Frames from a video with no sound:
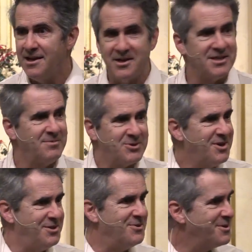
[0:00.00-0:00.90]
Because I'm sort
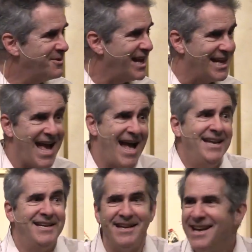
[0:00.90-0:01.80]
of doing what I
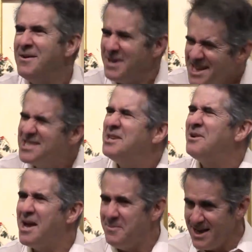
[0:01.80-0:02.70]
can. But you see
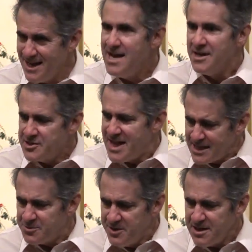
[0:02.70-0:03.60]
what I mean? So
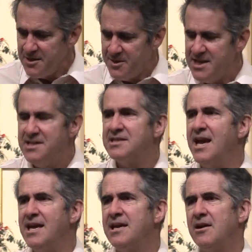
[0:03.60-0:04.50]
that's really what he's
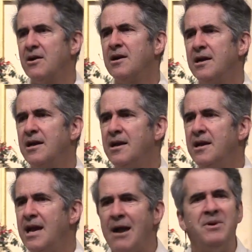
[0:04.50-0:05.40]
saying here.
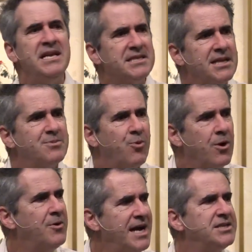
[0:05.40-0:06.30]
And when he says
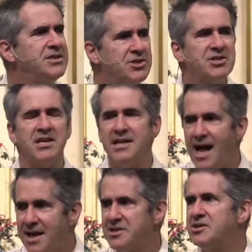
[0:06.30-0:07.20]
poor wretch, he's just
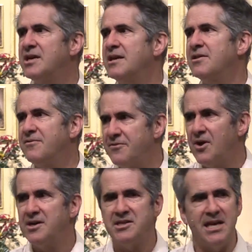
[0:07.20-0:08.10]
acknowledging the
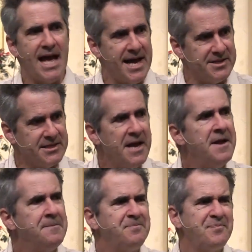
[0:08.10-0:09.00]
flaws he has.
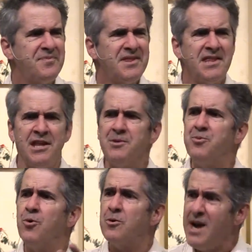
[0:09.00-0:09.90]
The
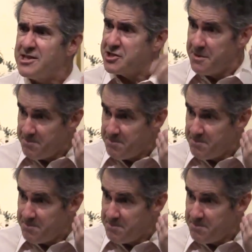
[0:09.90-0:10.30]
poor wretch, to